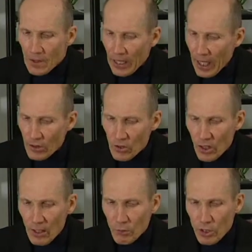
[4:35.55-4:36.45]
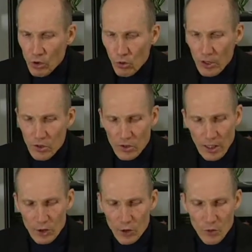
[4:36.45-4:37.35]
God's love rejoices
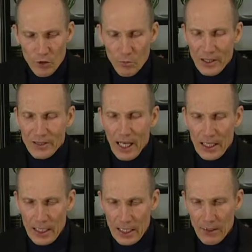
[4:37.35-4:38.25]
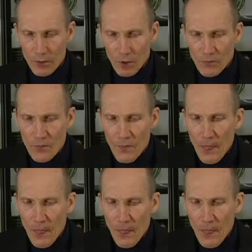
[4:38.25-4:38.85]
at truth, but not at evil.